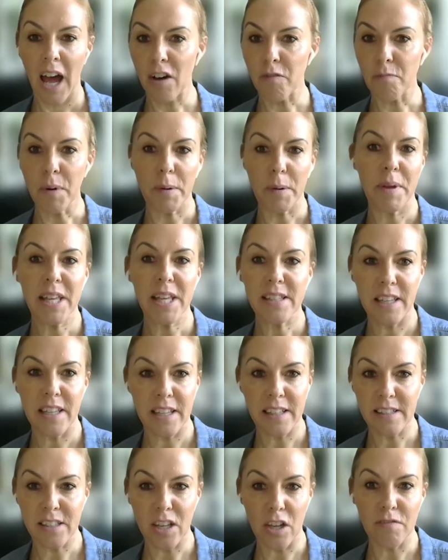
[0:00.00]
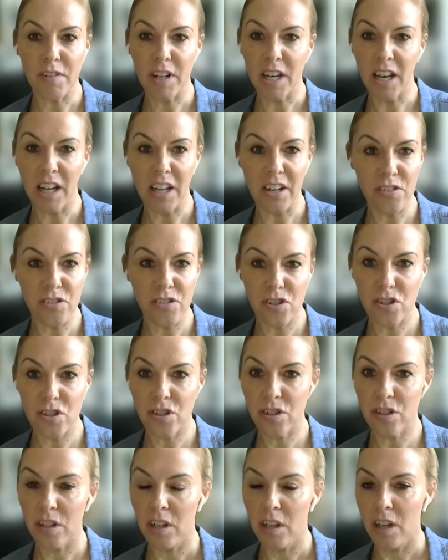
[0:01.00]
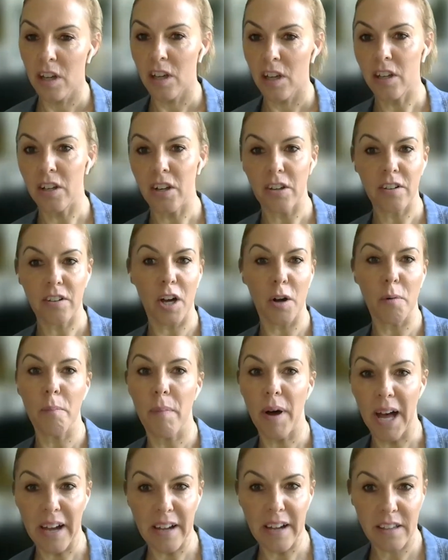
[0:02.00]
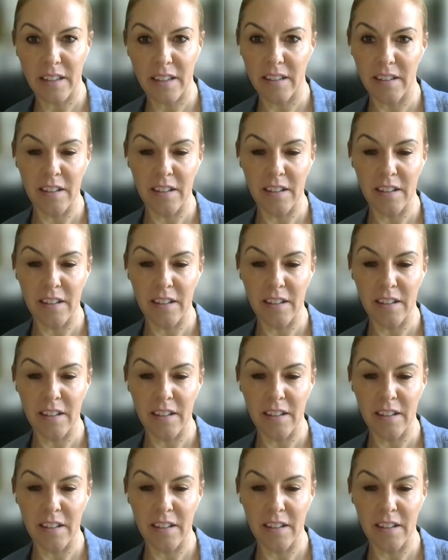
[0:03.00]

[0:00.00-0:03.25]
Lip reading: have my meetings over lunch, come back,